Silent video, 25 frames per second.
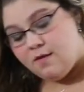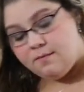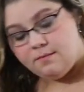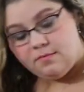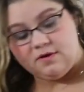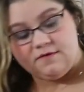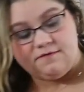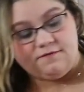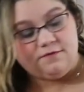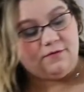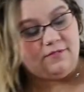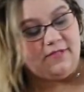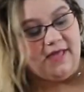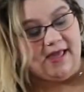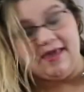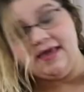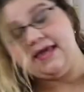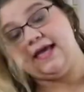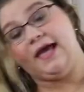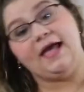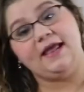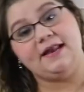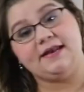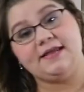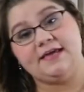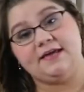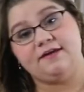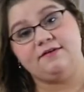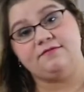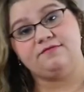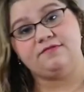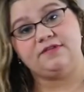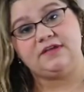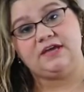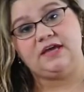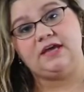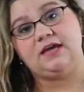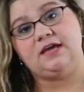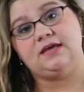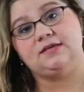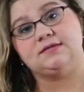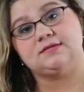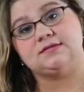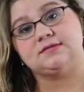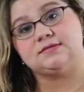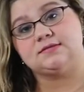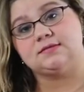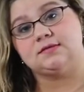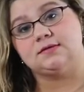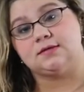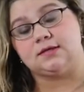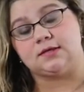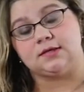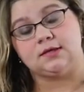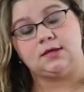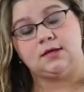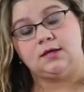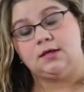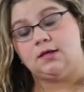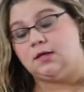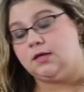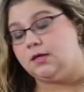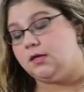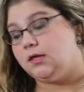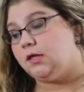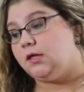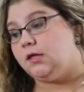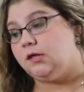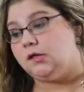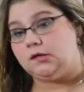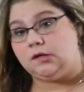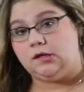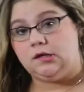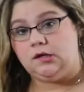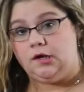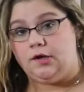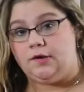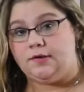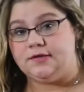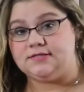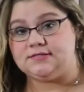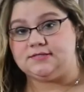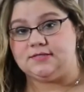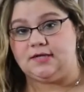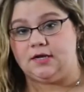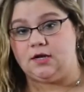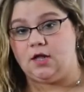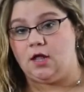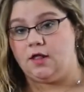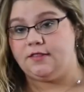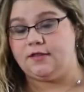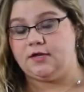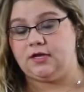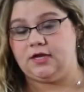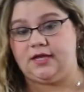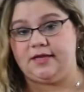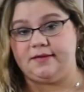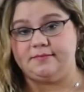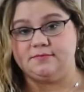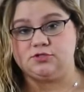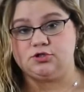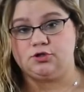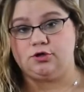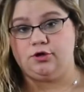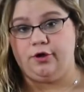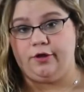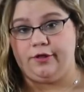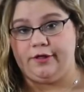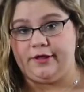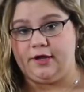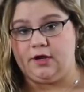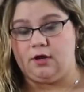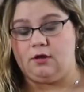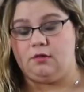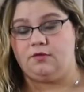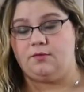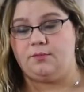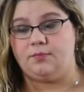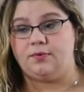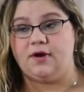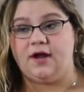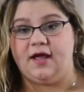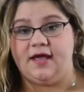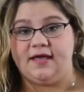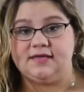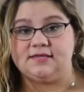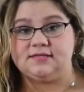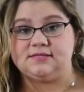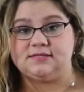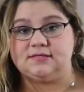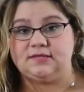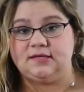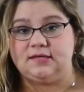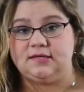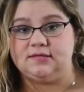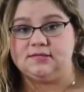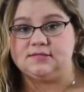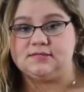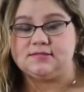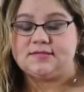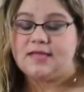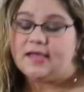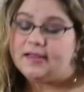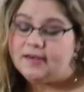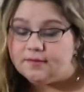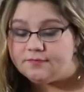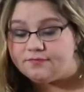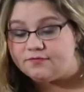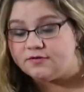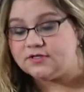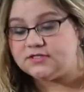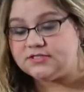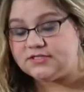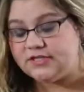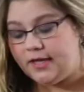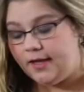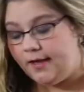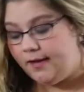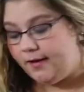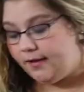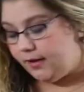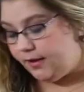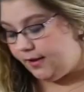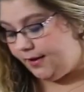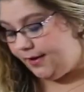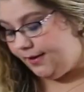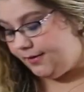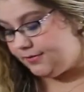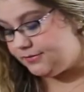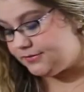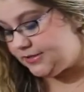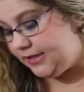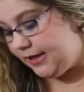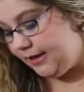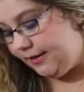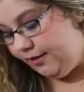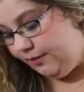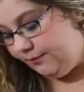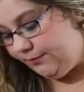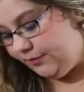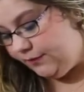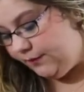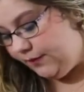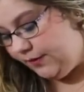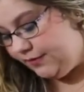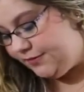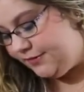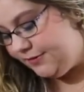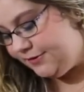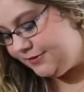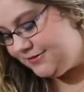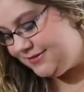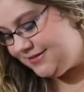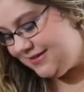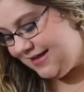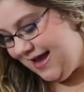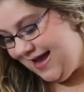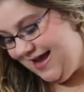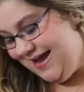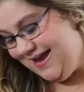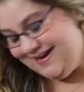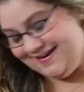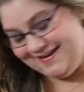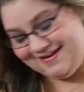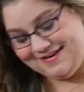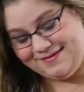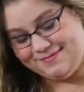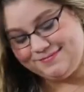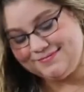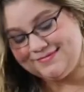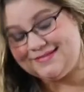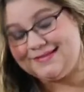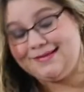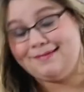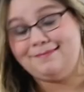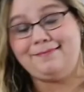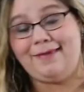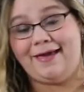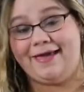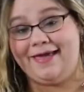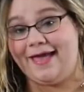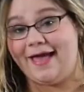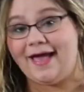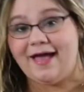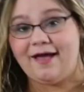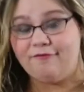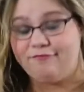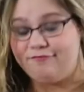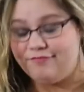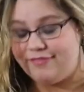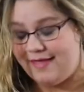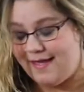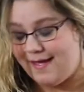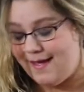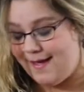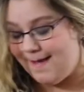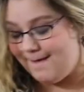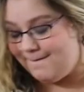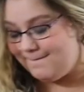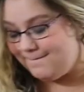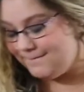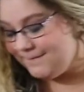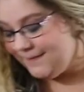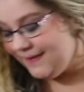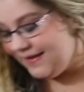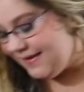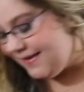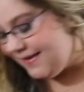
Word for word: but if you like any of these, you know, I said all the names earlier, the prices, sign up for D&Co, tell them you want those items. They might have them.